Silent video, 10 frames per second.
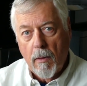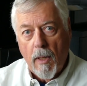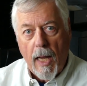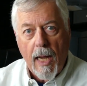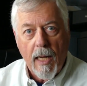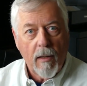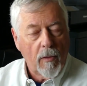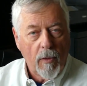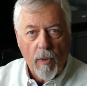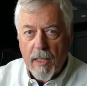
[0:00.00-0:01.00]
And
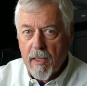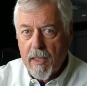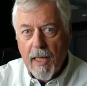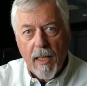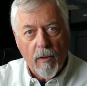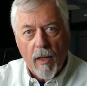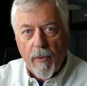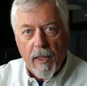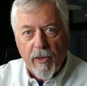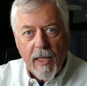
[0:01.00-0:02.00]
as I say,
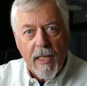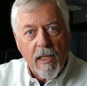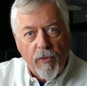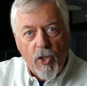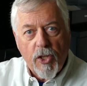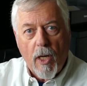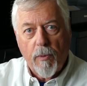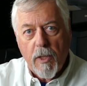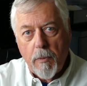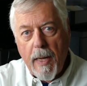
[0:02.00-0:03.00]
the thing is, if you start
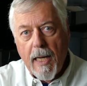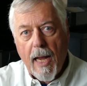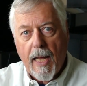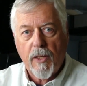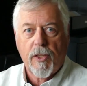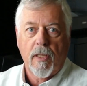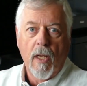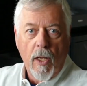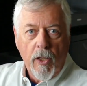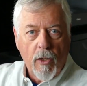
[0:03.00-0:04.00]
with spey casts,
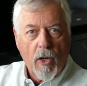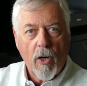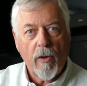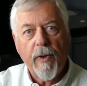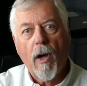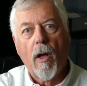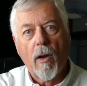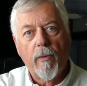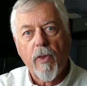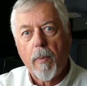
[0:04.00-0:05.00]
you're curving all
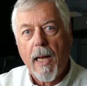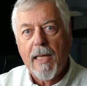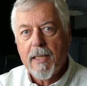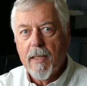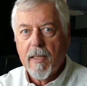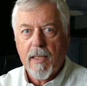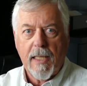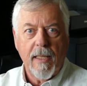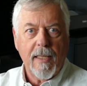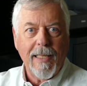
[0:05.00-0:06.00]
over the place, and there's a
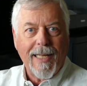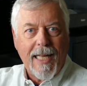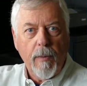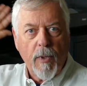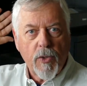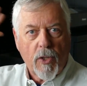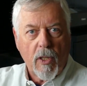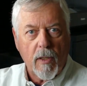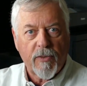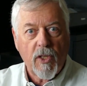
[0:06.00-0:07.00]
tendency to keep those
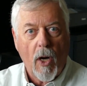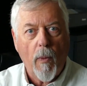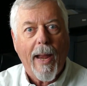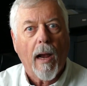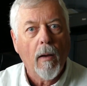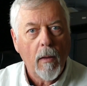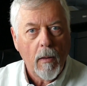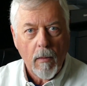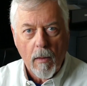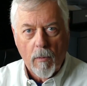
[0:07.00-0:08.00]
curves going
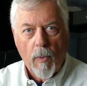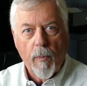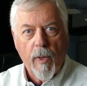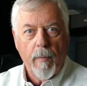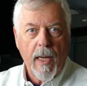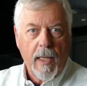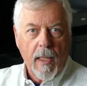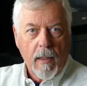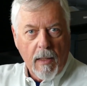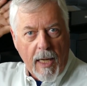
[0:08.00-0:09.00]
when we're
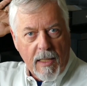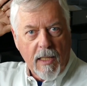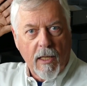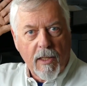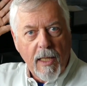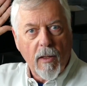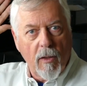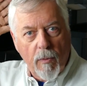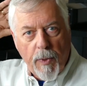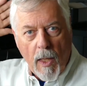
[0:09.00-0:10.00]
casting our
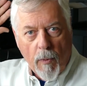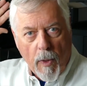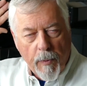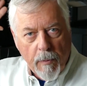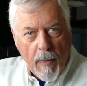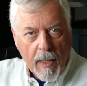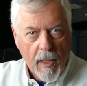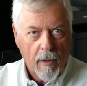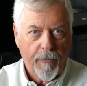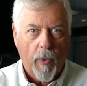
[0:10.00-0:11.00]
D-loop, when we're making
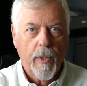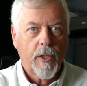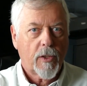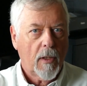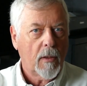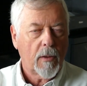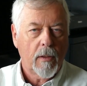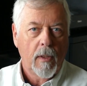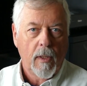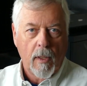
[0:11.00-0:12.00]
our forward stroke,
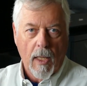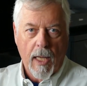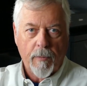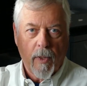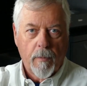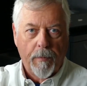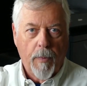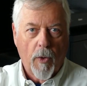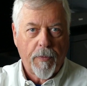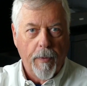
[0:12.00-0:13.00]
and
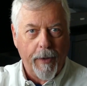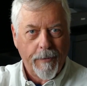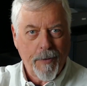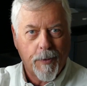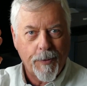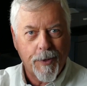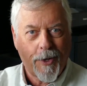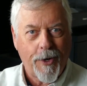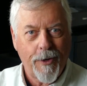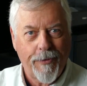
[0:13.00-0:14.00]
we're
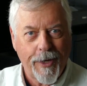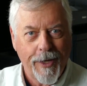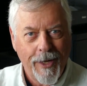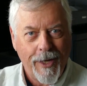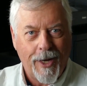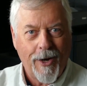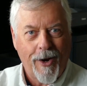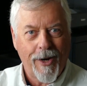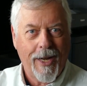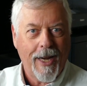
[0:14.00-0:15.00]
curving and
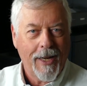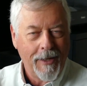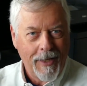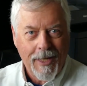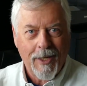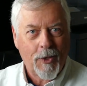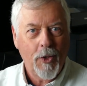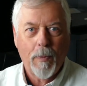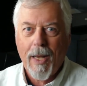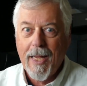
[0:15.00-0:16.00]
arcing in two
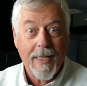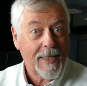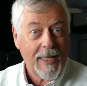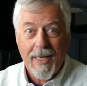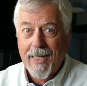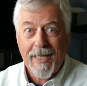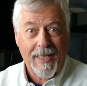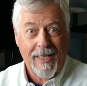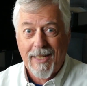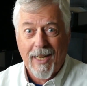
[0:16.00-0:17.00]
planes, and it
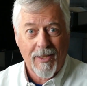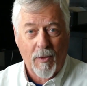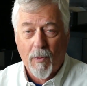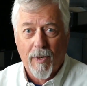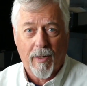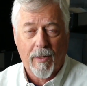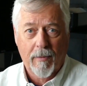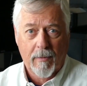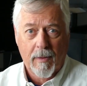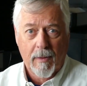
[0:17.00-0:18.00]
doesn't work.
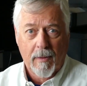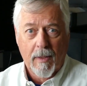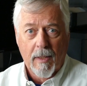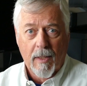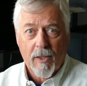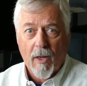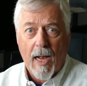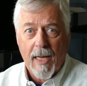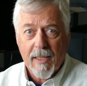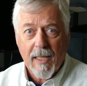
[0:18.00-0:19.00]
So,
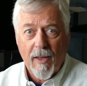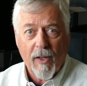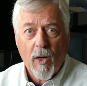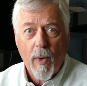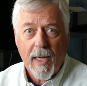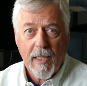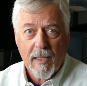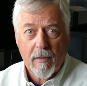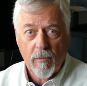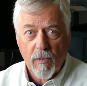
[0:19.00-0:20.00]
and I say, the quickest
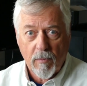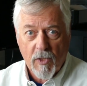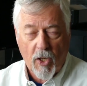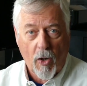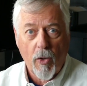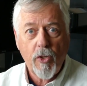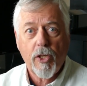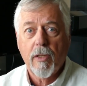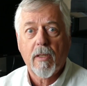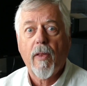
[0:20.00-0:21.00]

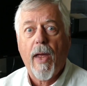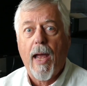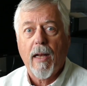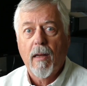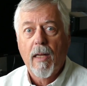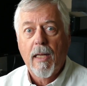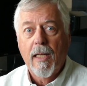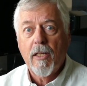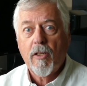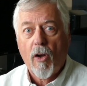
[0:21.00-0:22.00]
solution to that
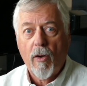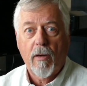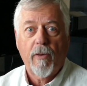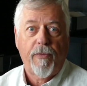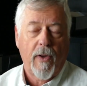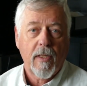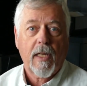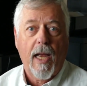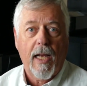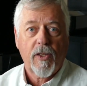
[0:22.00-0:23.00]
is to learn to false
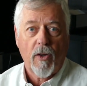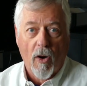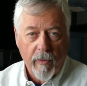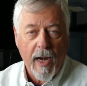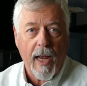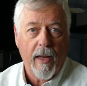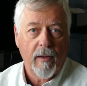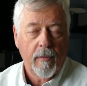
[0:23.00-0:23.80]
cast overhead.